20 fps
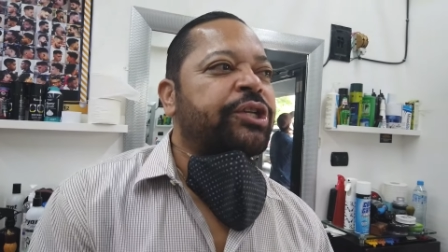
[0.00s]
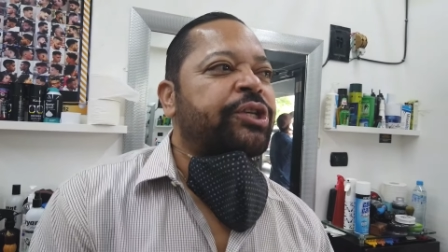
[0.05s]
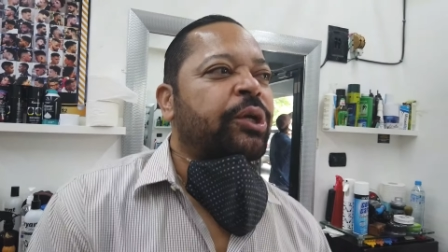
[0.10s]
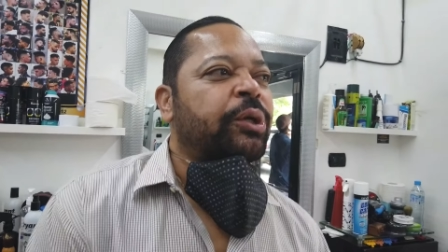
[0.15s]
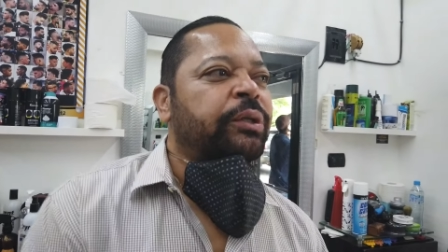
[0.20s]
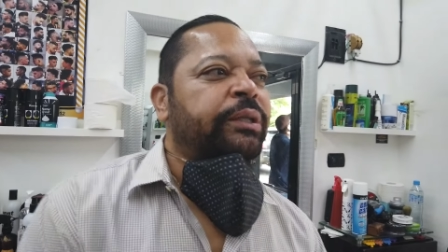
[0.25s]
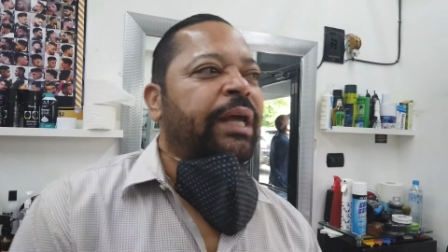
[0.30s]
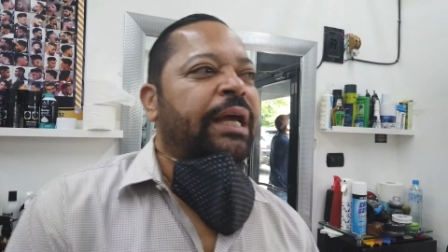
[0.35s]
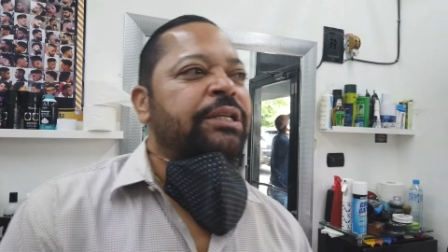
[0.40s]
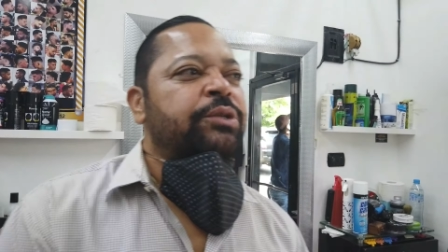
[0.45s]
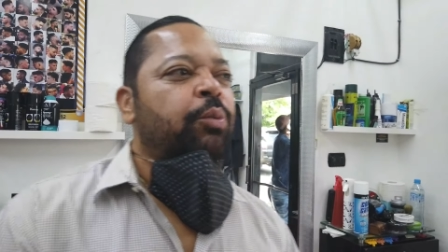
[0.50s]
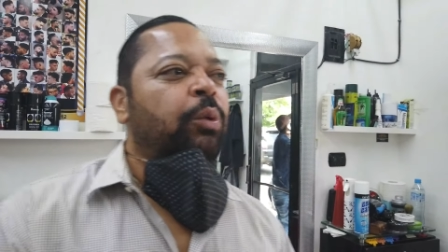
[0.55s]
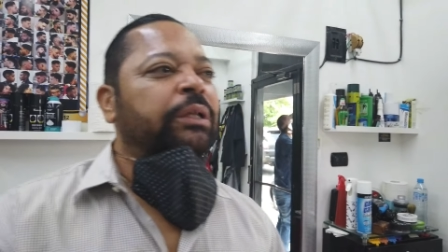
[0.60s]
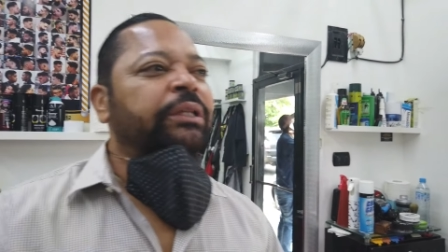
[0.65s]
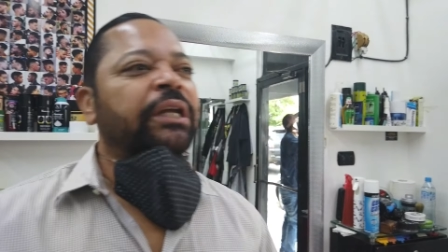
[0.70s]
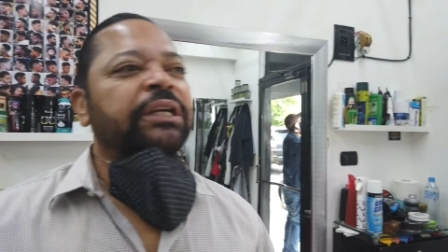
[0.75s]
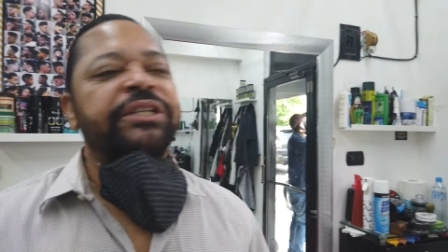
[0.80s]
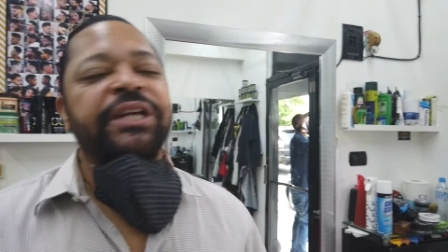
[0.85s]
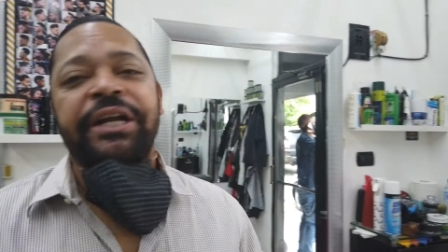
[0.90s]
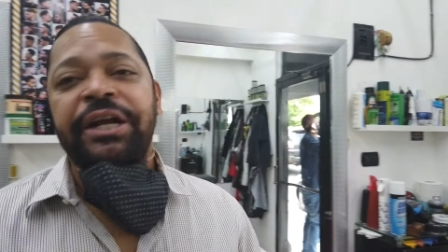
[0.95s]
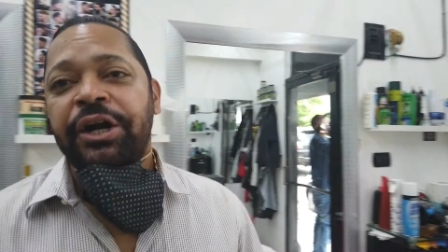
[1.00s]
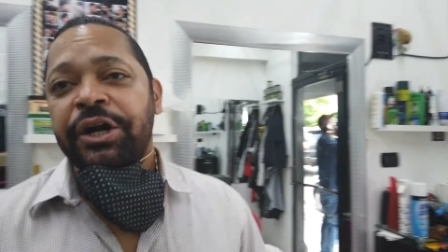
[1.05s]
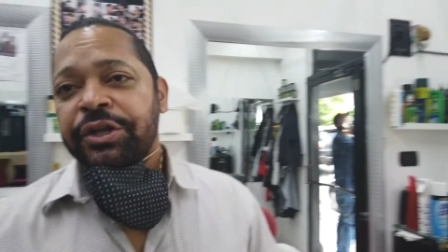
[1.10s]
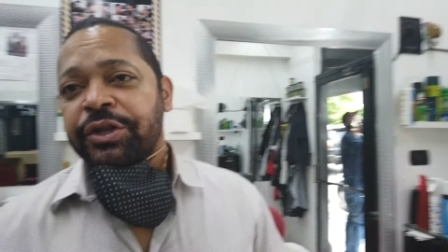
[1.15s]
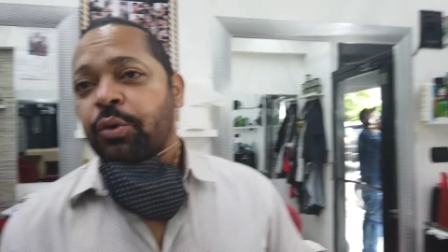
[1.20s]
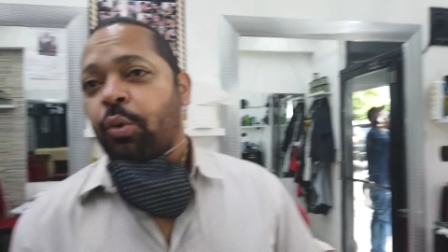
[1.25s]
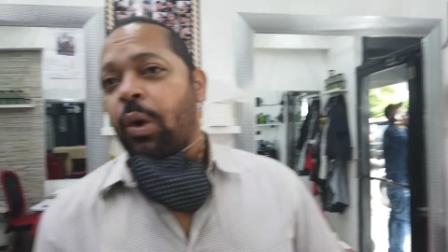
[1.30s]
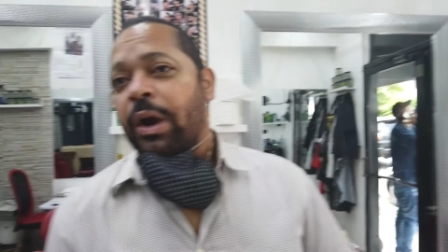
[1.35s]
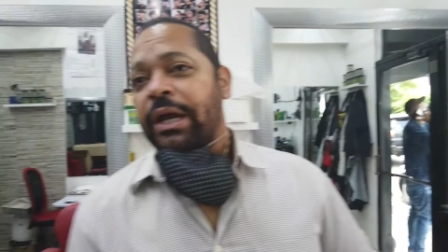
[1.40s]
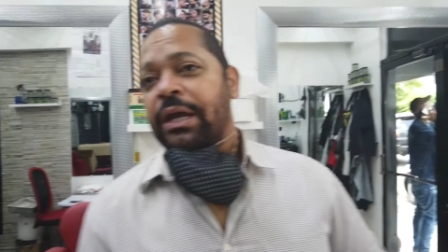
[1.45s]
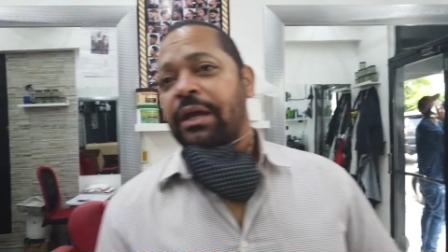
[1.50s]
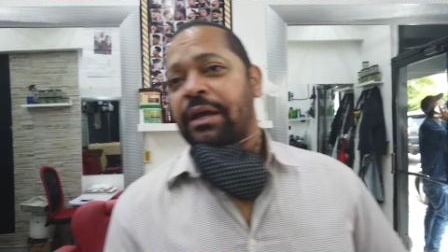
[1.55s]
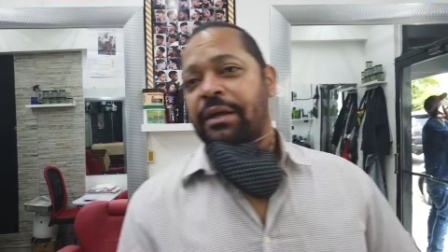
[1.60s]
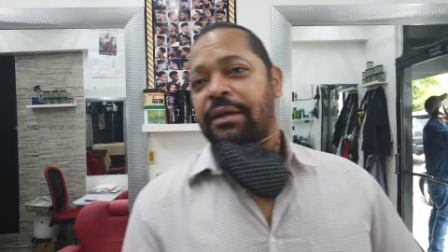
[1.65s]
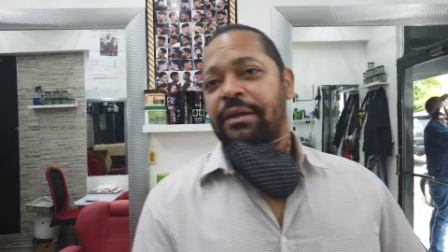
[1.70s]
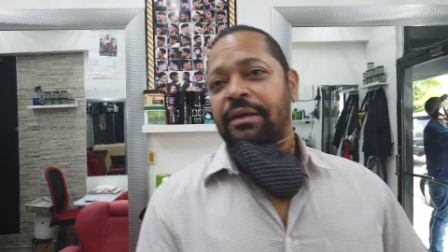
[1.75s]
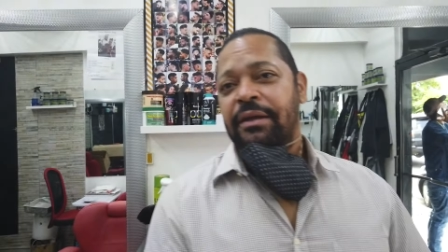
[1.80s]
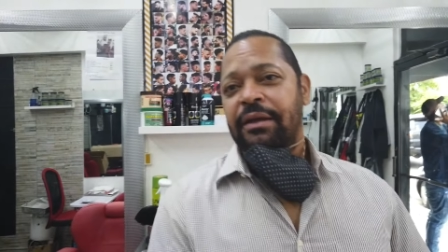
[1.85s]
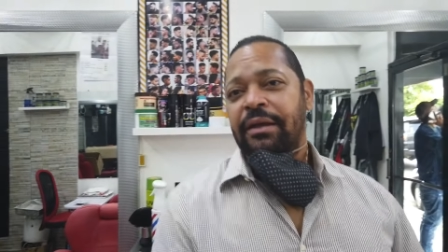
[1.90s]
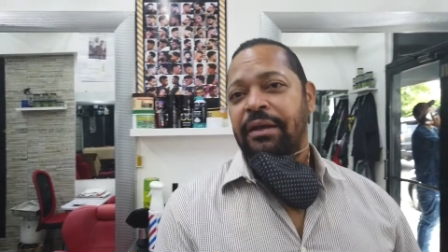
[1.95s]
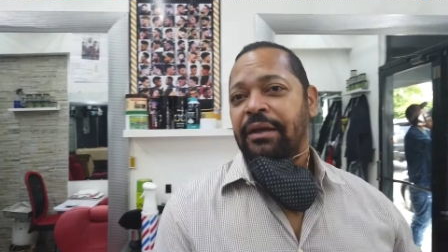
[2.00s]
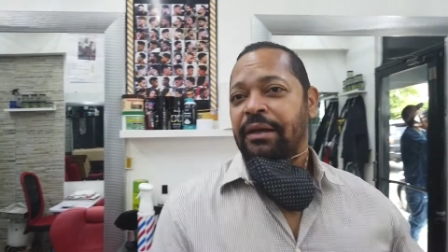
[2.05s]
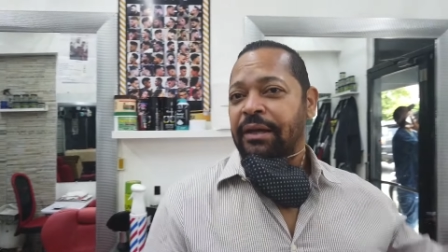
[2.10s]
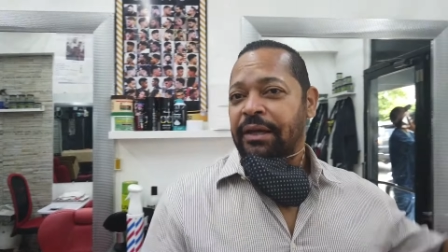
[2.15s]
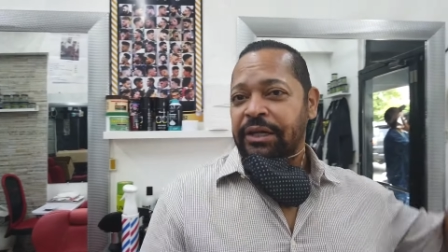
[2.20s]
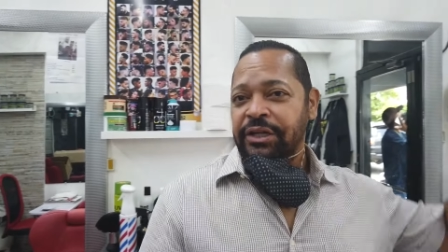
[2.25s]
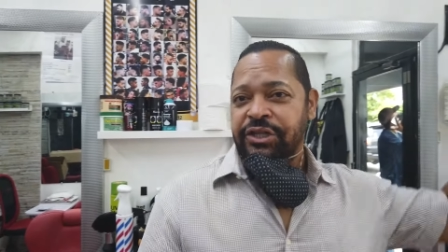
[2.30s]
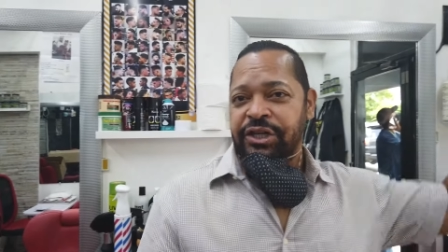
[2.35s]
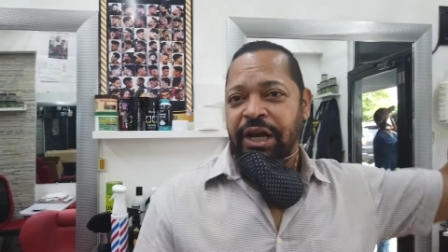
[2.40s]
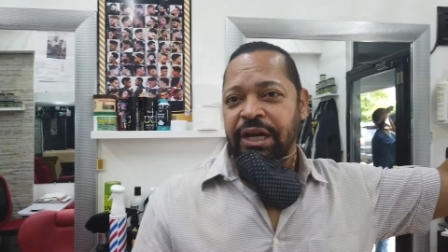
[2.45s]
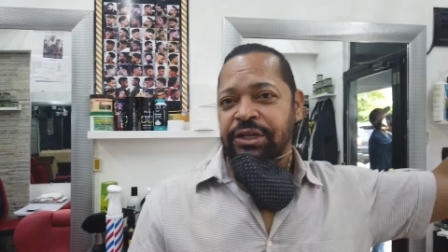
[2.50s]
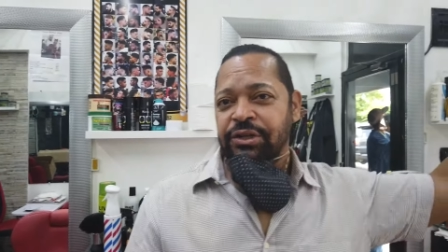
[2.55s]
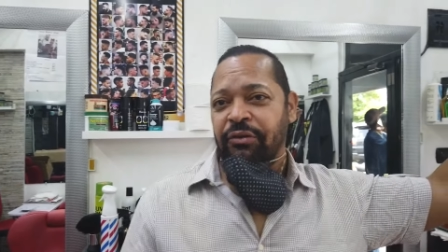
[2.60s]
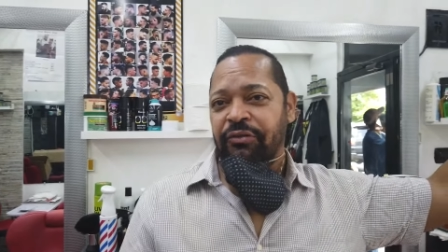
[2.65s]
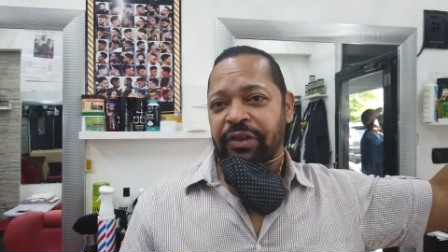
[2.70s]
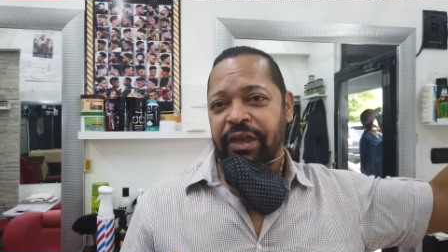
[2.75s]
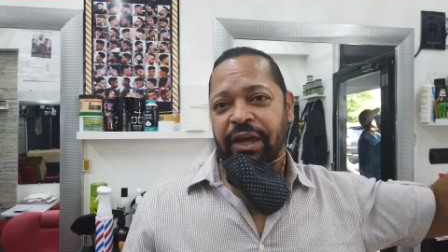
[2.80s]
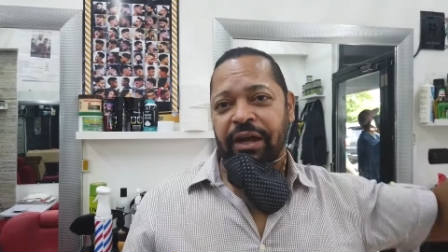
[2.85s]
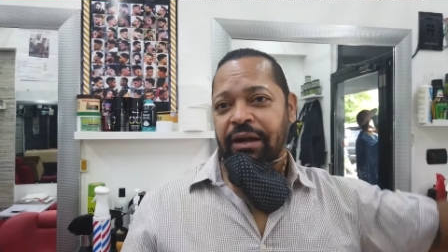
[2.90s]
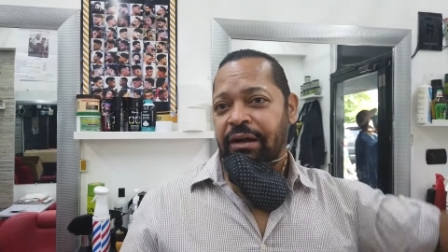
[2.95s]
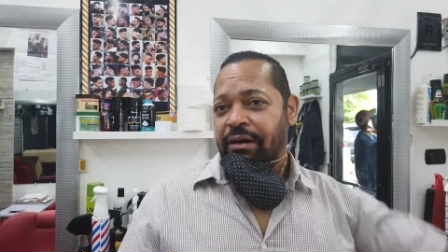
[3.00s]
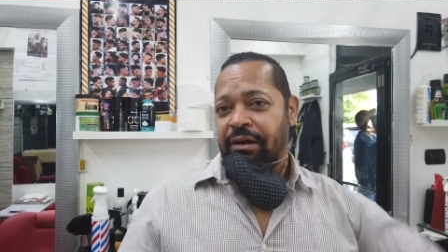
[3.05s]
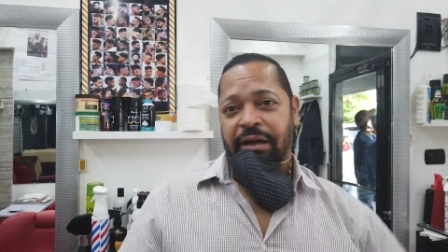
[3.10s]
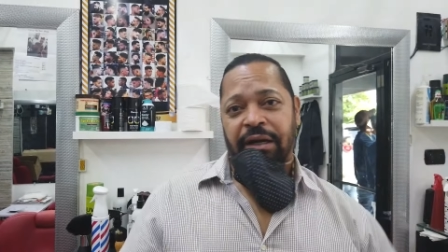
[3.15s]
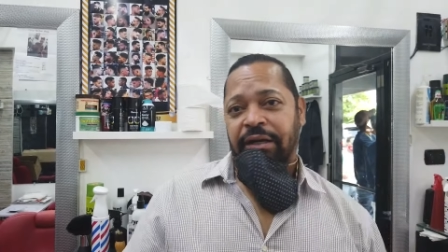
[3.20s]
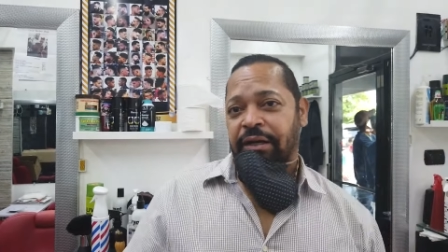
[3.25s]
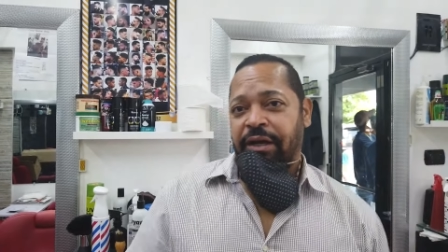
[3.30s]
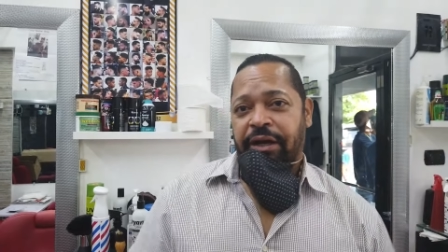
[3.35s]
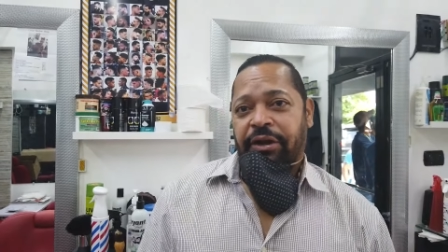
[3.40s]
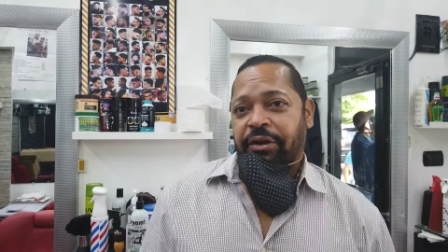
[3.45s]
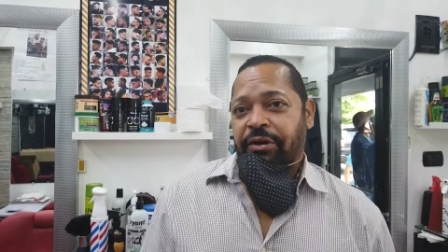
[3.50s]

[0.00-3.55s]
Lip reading: You know, sometimes when there's an earthquake, it shakes over there.